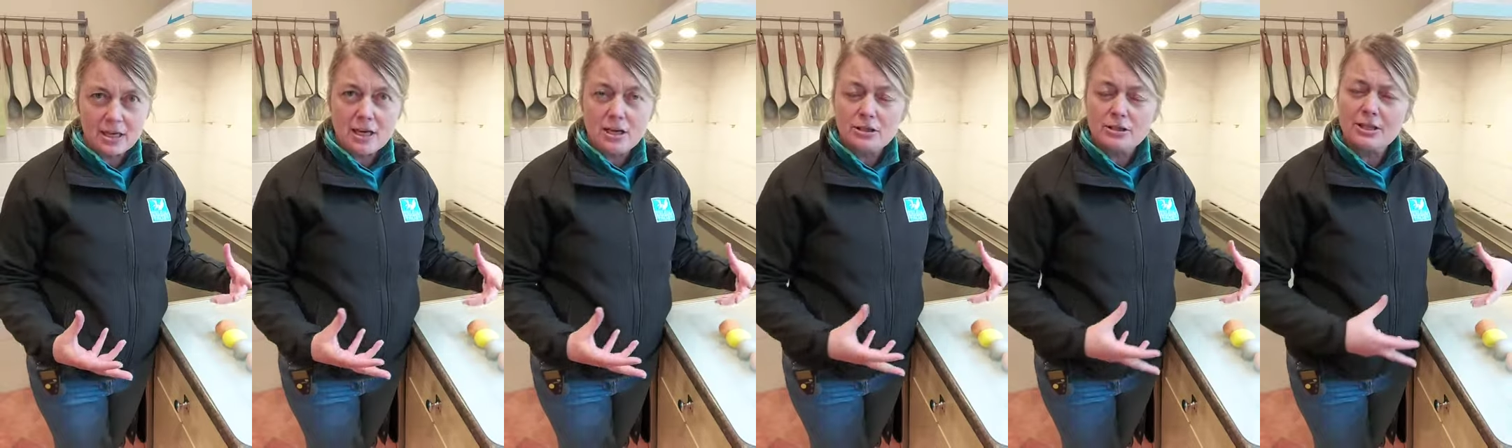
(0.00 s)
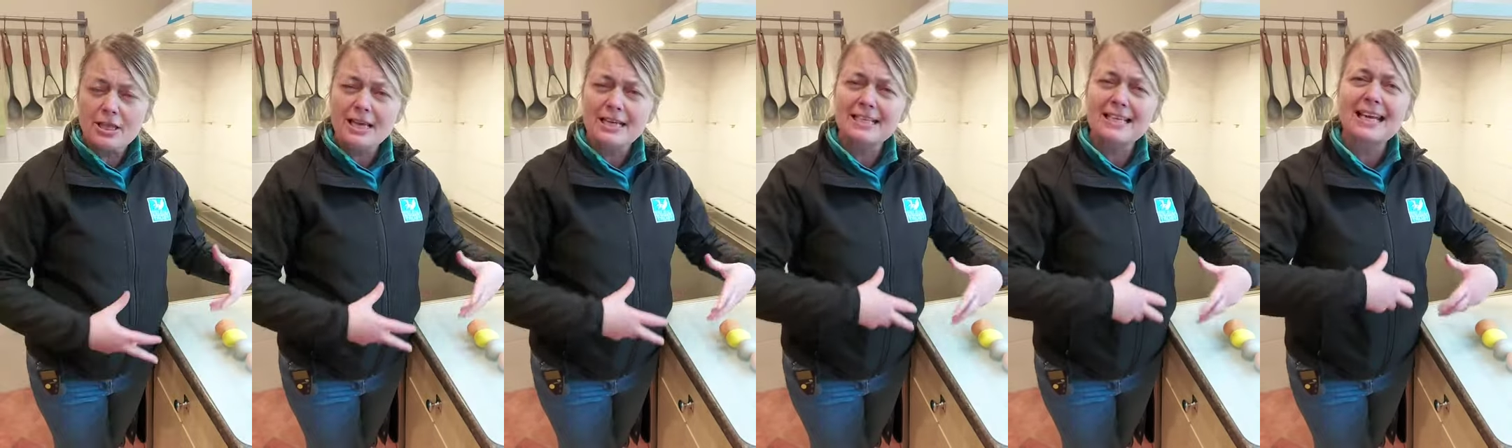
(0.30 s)

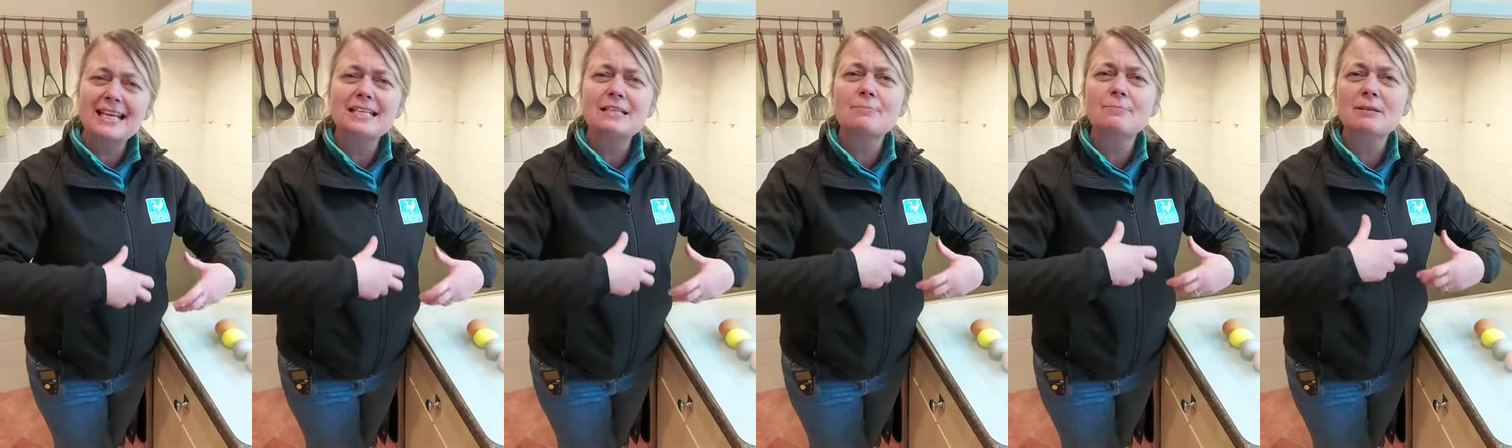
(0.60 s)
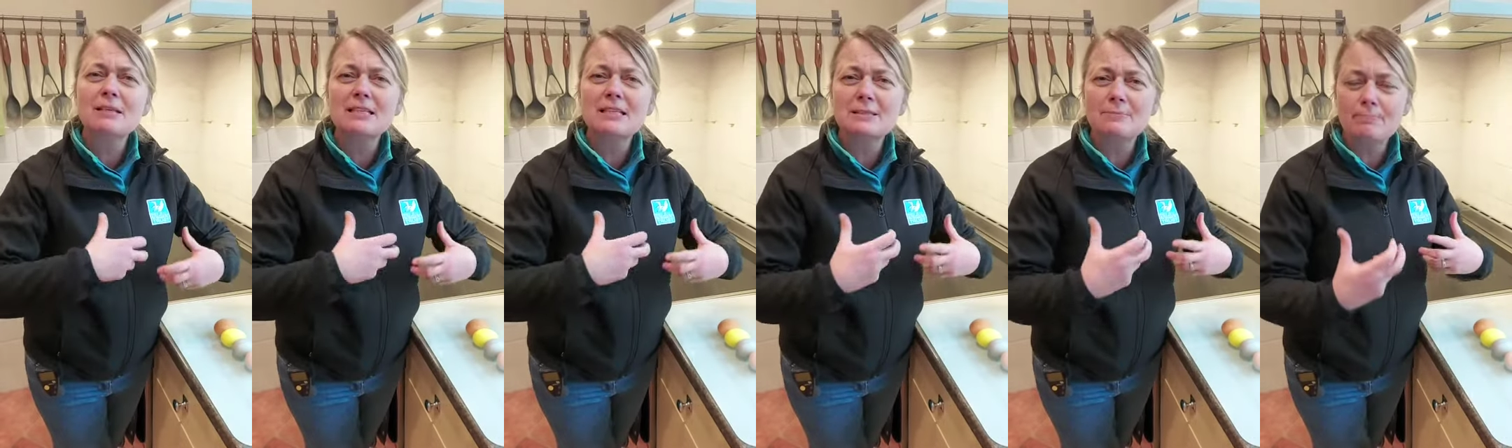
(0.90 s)
So they tend to be
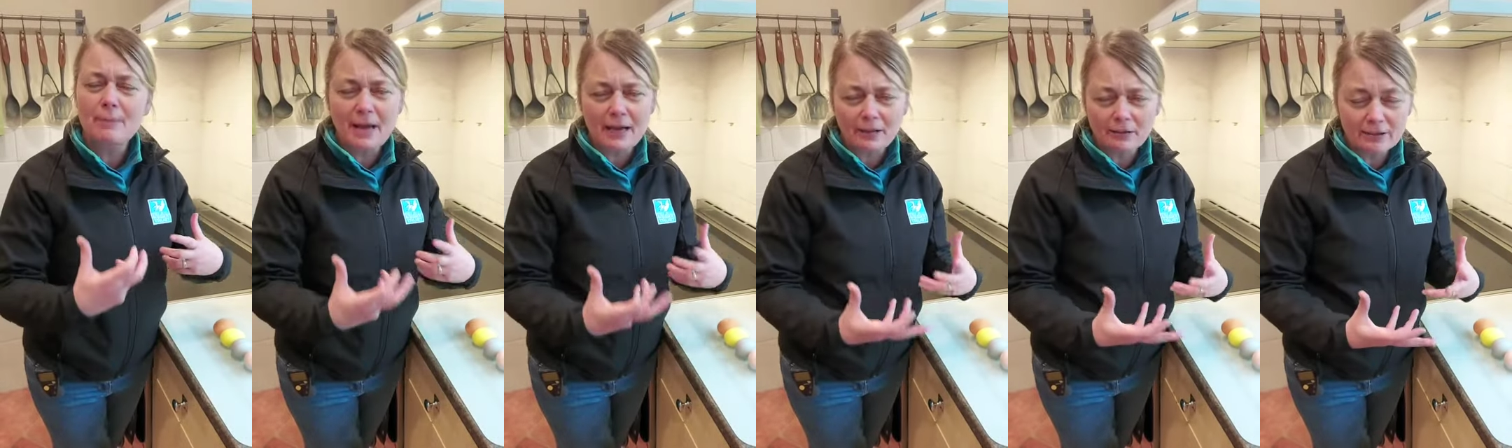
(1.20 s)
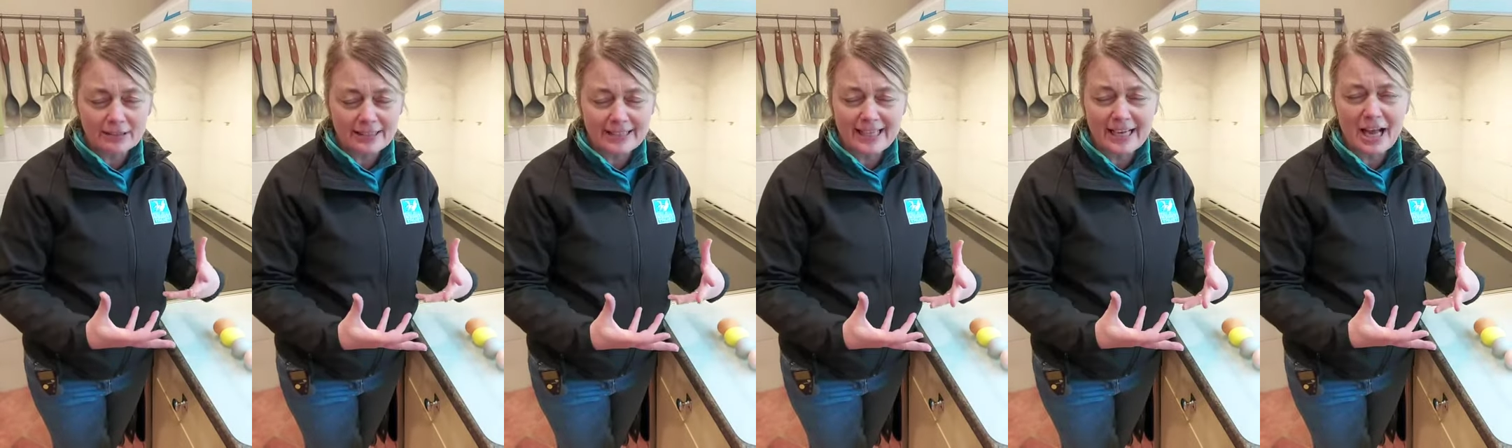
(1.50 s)

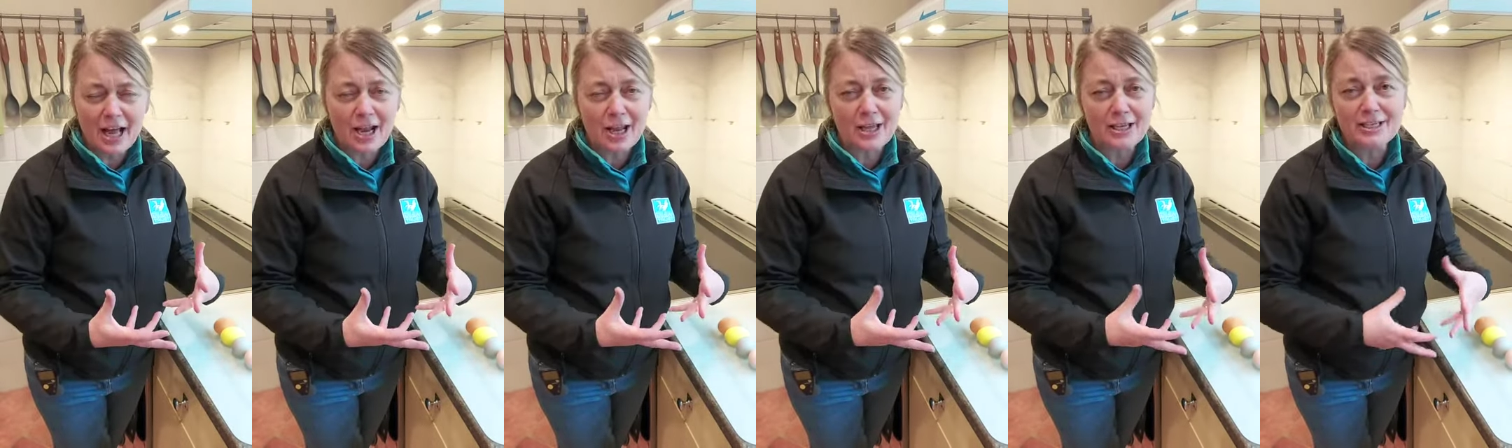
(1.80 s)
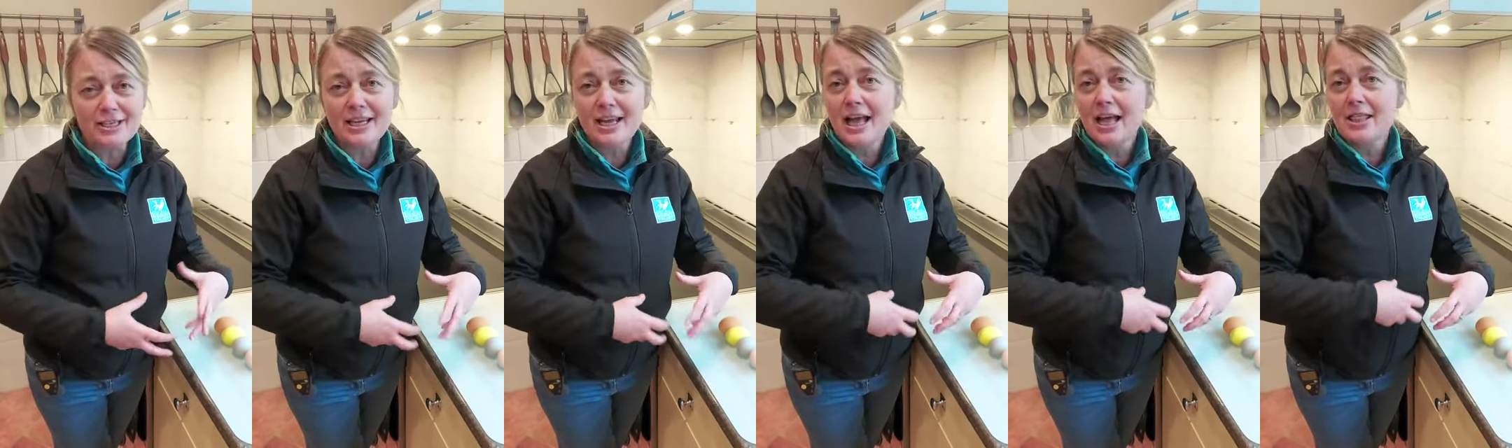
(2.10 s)
speckledy coloured.